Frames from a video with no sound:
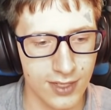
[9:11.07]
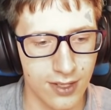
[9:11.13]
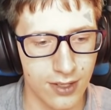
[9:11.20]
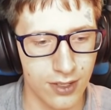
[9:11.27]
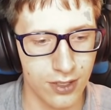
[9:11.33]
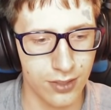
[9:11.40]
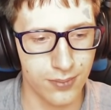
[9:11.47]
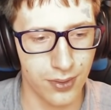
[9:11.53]

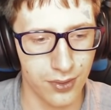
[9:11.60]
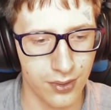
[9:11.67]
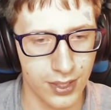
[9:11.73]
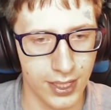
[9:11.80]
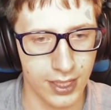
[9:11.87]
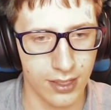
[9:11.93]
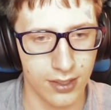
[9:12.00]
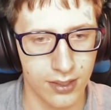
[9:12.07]
Oh
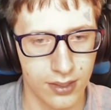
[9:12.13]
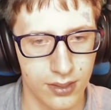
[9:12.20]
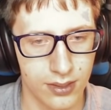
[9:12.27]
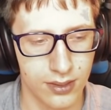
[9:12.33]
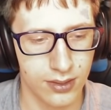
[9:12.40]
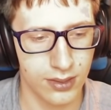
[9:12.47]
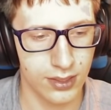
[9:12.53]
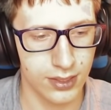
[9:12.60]
boy.
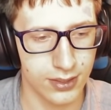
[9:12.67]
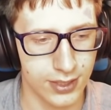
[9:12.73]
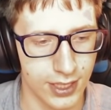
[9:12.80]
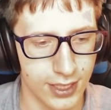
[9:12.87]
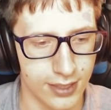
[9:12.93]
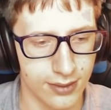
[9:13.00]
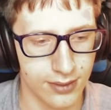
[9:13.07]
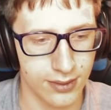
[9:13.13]

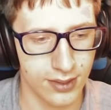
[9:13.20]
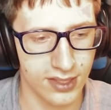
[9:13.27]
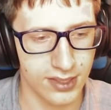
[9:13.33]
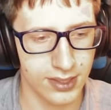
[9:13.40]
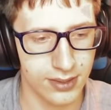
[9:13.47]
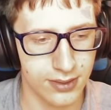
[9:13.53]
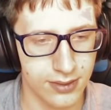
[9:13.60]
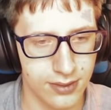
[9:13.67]
Okay, that
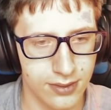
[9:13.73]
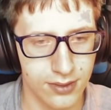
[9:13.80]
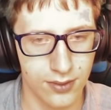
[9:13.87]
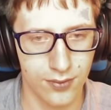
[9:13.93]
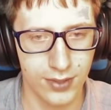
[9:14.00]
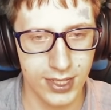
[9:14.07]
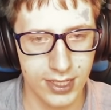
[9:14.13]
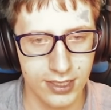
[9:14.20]

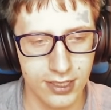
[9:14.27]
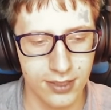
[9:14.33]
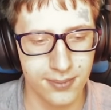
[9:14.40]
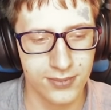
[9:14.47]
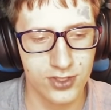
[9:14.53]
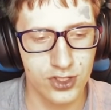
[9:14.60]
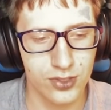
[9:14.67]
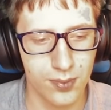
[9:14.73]

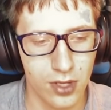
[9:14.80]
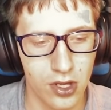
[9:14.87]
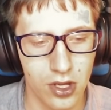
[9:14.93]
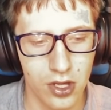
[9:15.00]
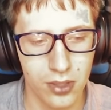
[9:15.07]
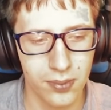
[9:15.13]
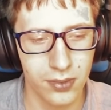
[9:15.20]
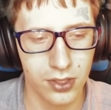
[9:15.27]
random
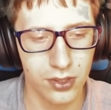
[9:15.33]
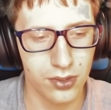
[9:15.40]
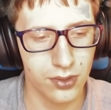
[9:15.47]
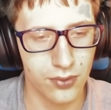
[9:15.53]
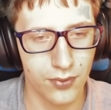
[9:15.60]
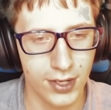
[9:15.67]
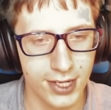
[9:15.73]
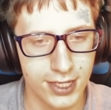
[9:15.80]
small moon
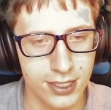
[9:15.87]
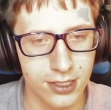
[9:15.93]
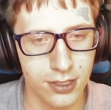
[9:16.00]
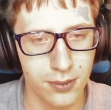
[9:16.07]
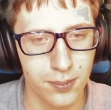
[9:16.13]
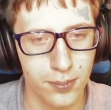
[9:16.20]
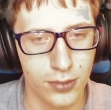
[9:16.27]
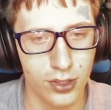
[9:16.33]

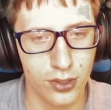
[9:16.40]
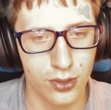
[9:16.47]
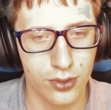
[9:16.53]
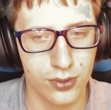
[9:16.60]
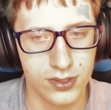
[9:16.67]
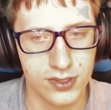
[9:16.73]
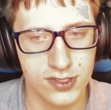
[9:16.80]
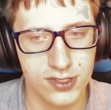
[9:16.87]
random
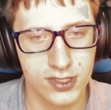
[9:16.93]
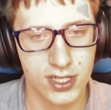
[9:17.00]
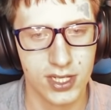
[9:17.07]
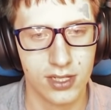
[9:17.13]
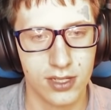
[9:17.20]
moons.